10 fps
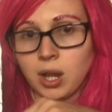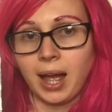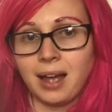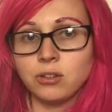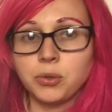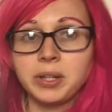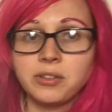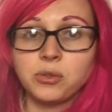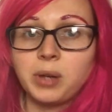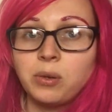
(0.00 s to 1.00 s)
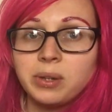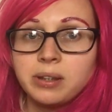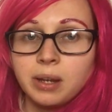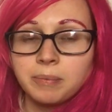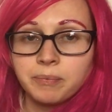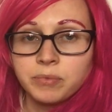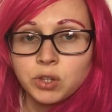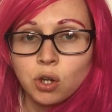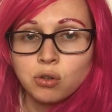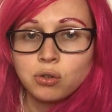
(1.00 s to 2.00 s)
I'll do it as well with you.
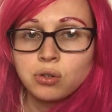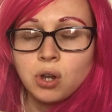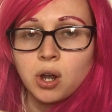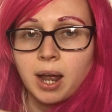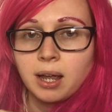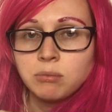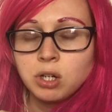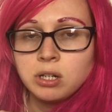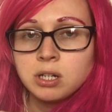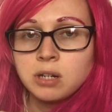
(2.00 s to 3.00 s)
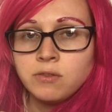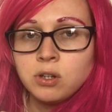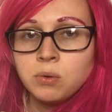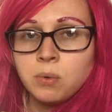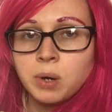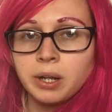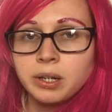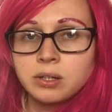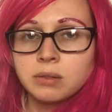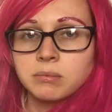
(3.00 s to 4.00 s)
So I'm going to give you a word